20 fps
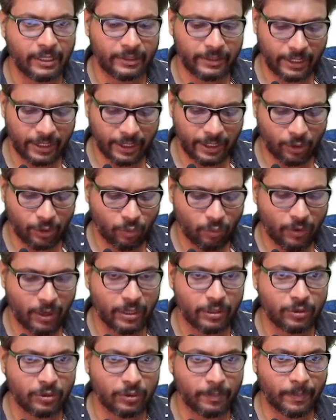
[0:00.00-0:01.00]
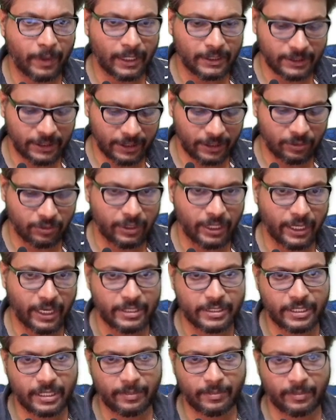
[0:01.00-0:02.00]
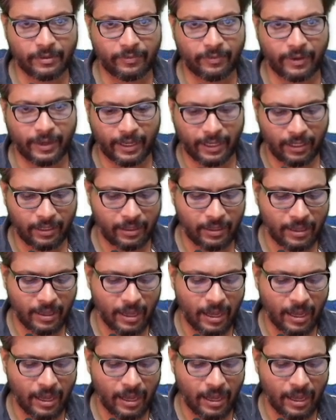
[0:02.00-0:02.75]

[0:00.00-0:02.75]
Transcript: that you want to pass it to the HTML file,